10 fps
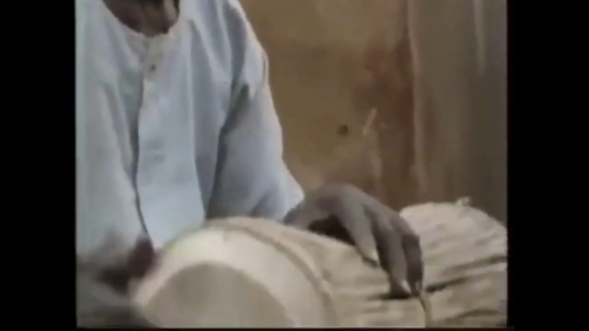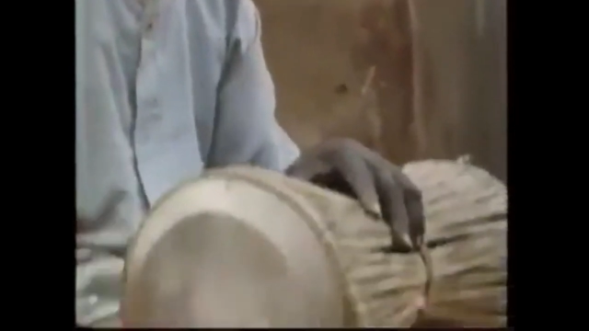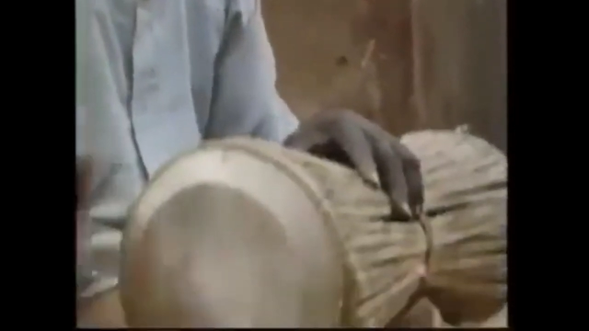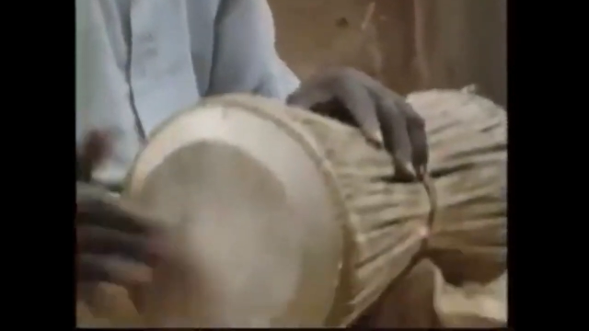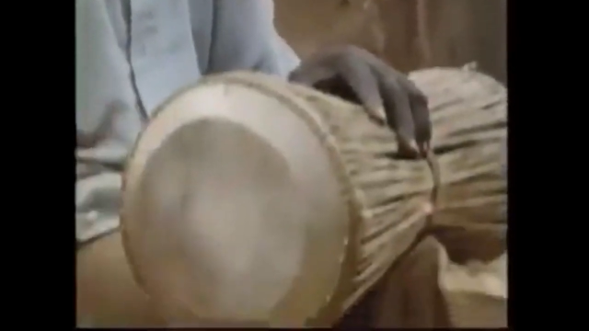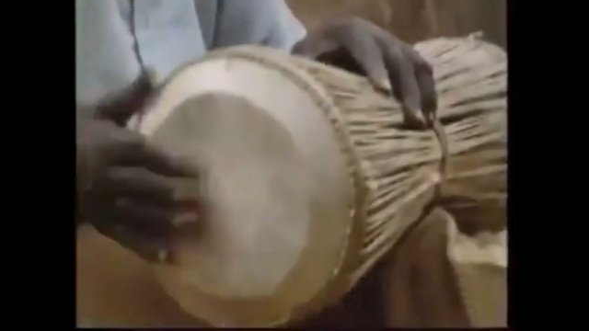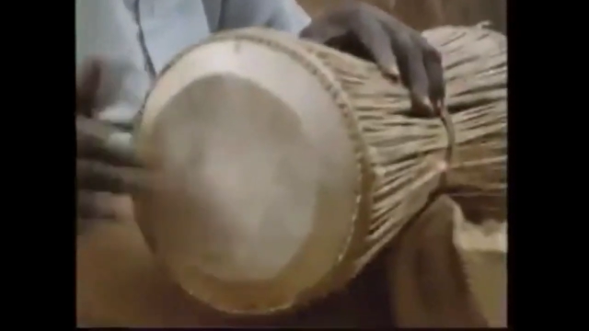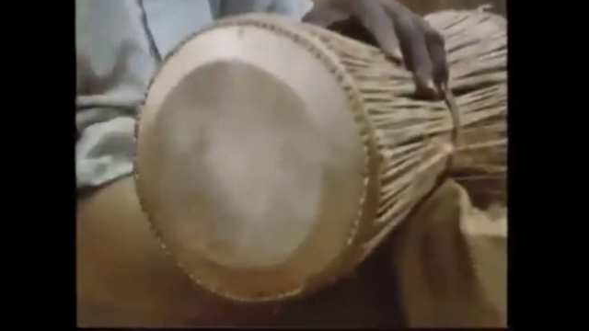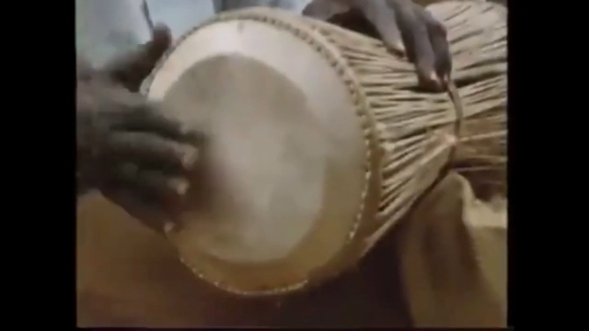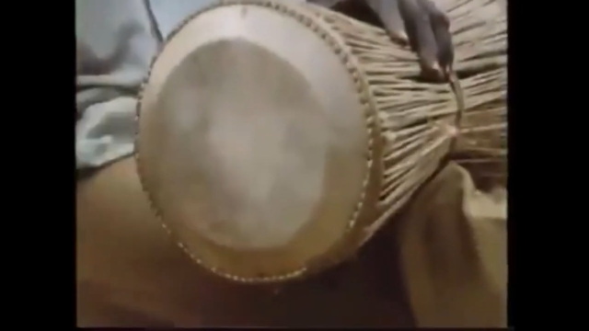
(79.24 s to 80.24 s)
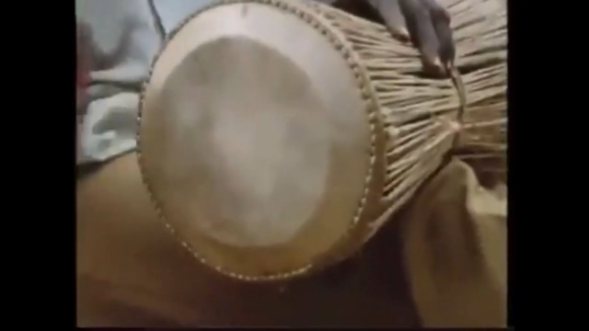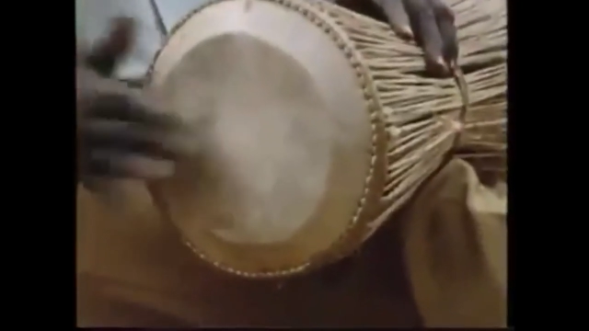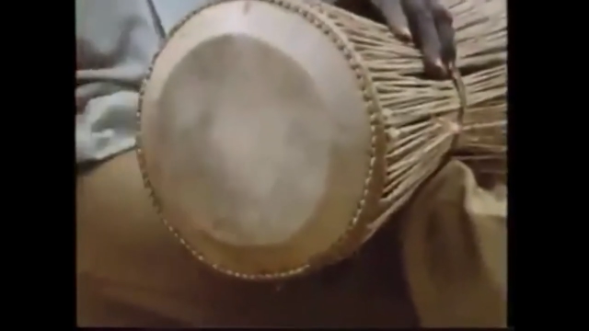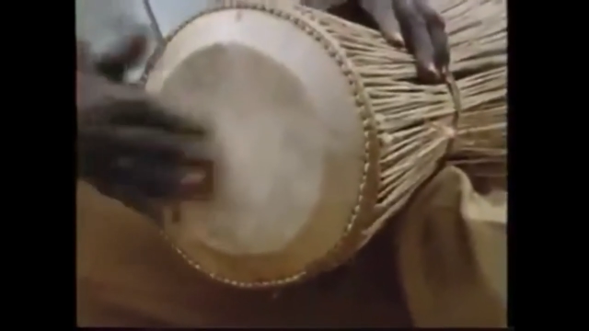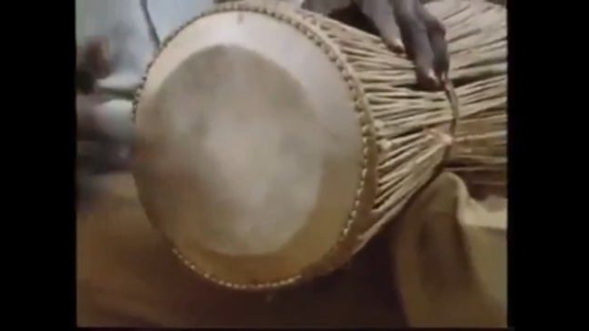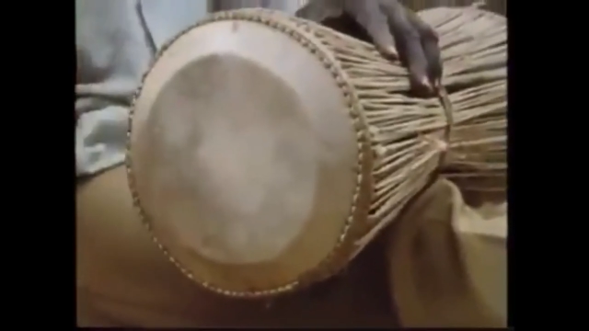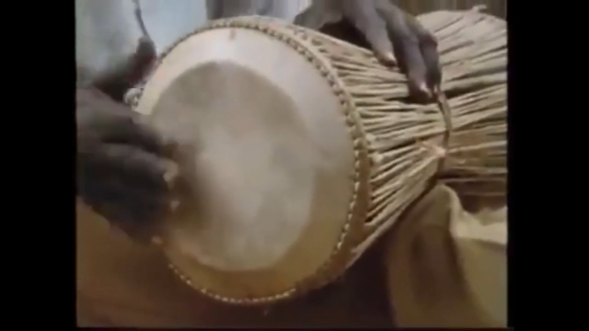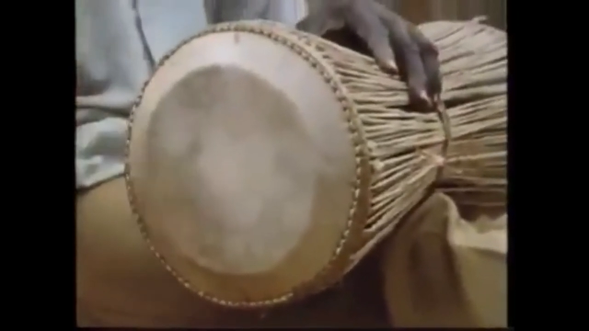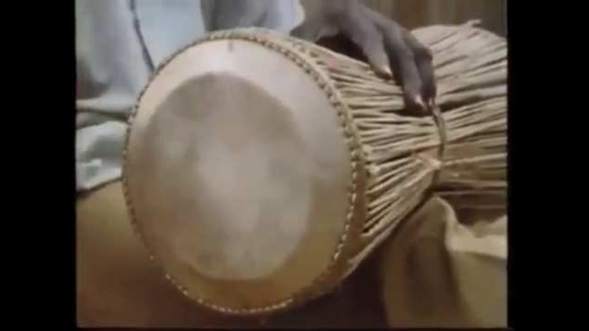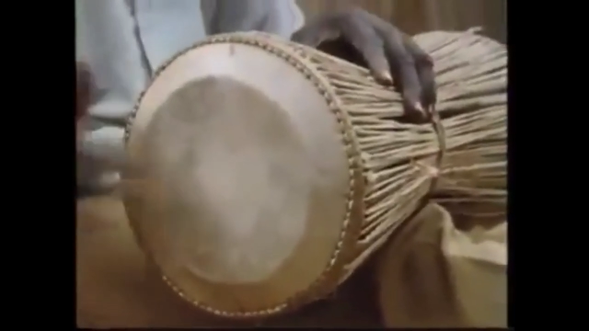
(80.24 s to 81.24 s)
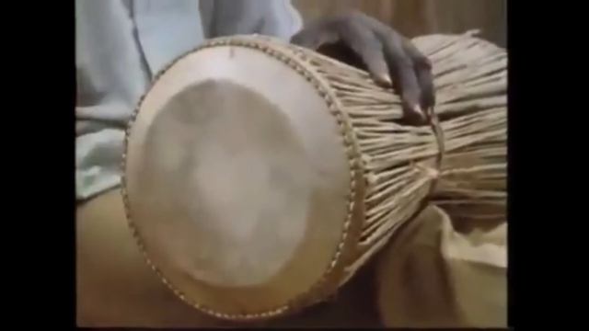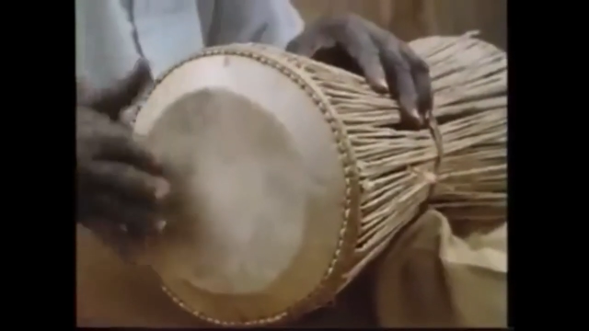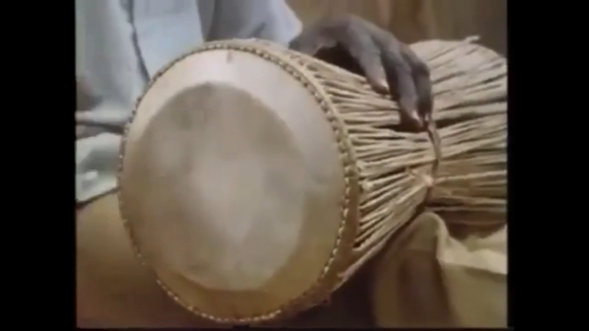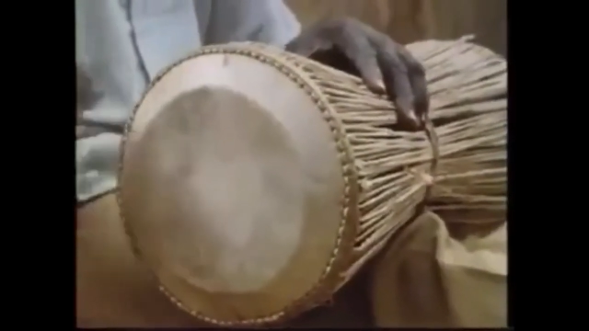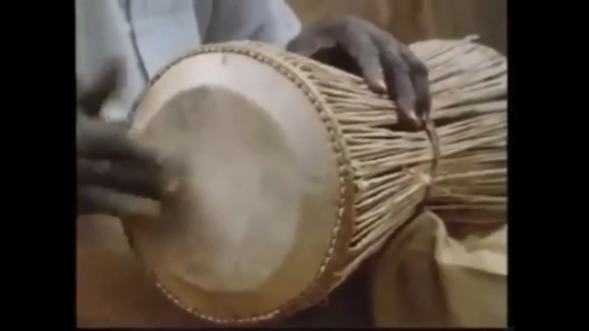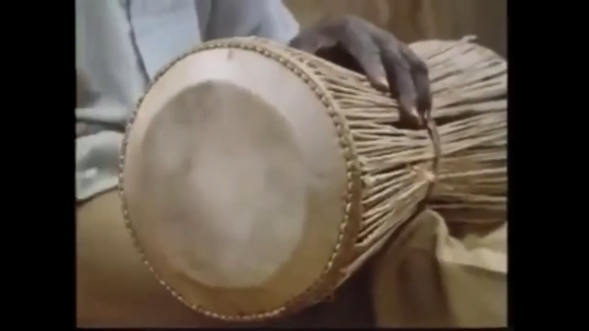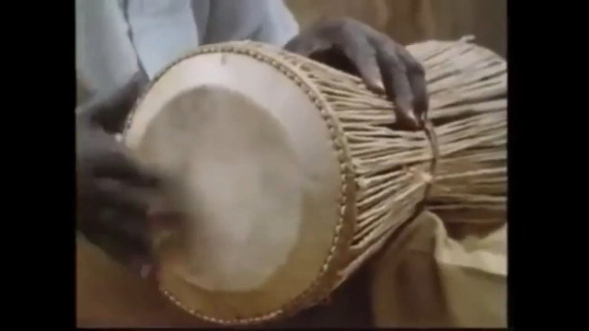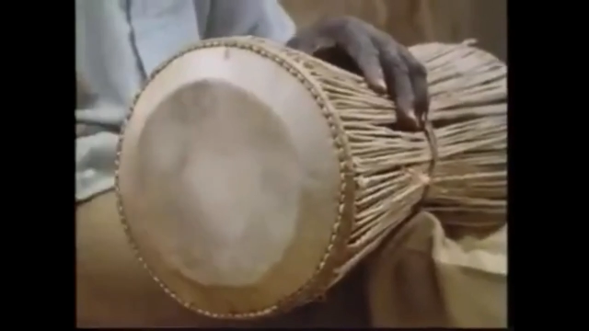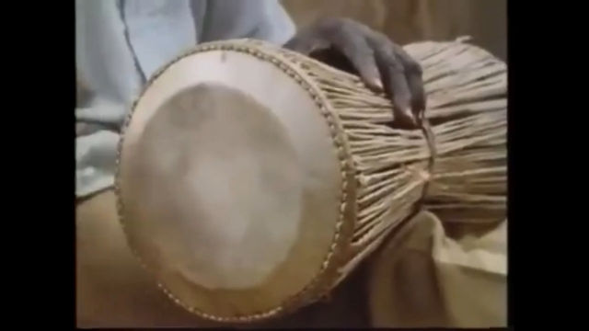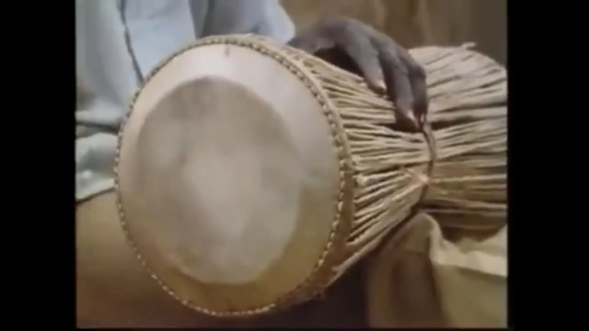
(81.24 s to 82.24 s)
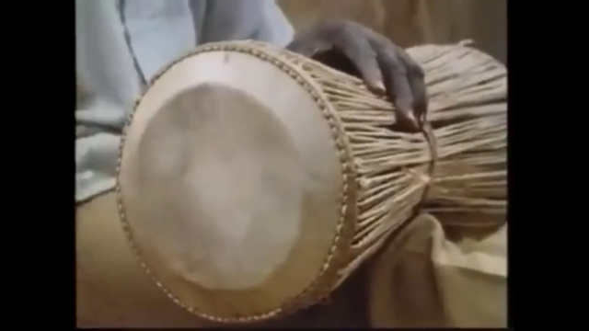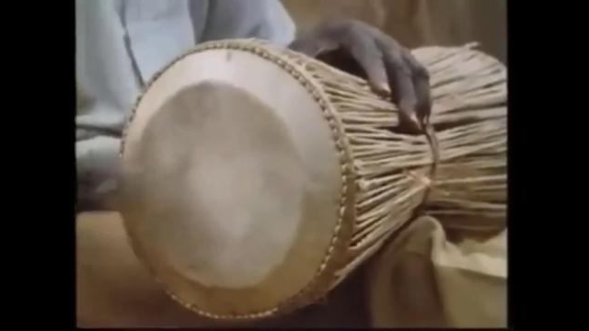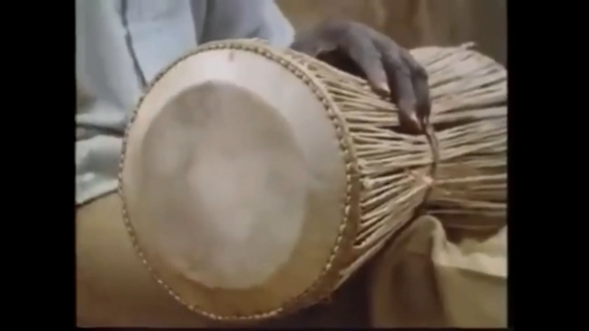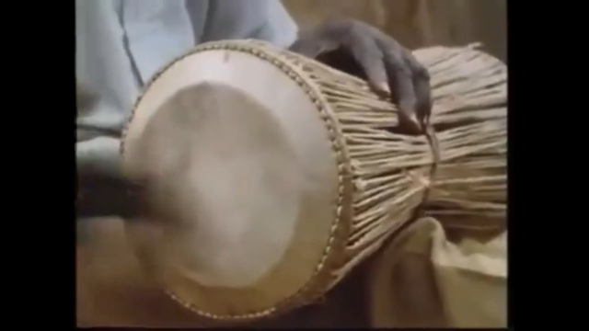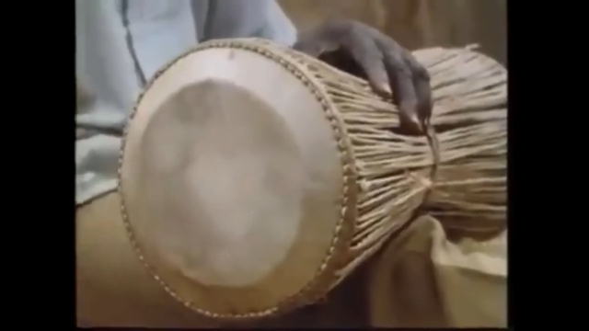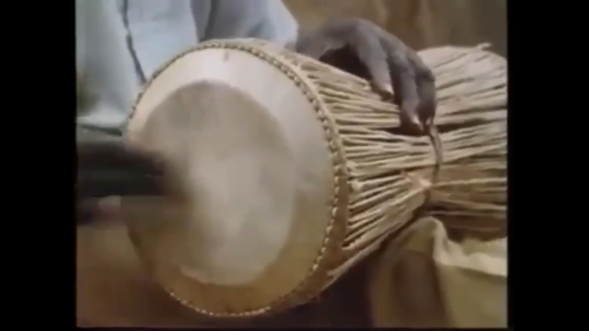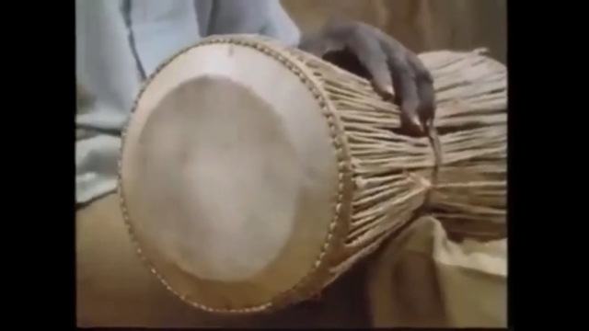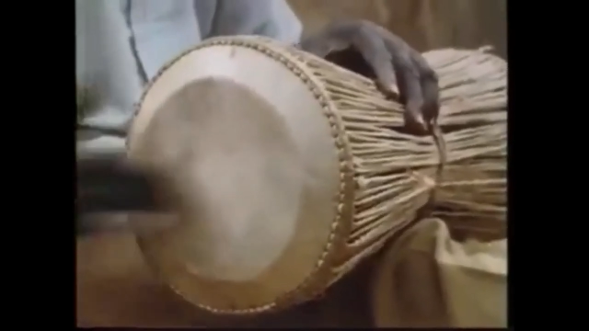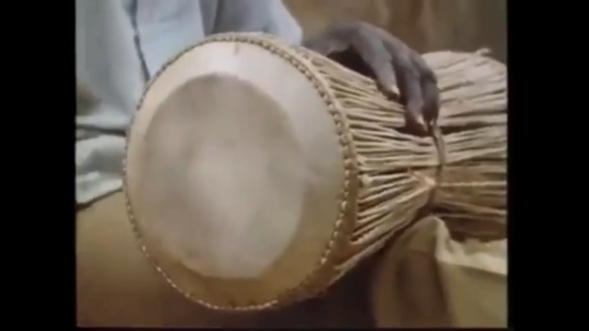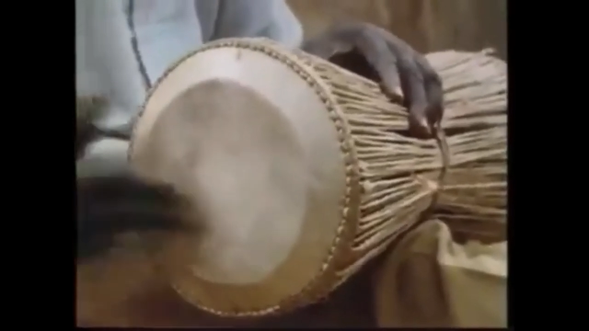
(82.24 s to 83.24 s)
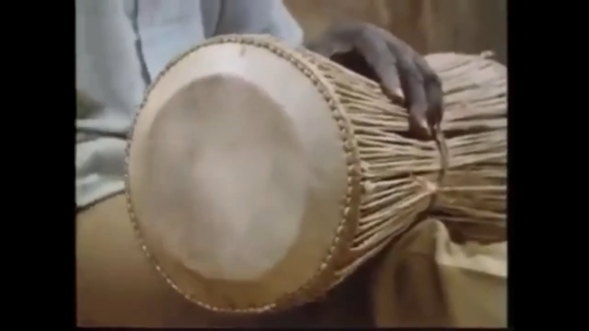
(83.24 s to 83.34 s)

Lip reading: [unreadable: no face in view]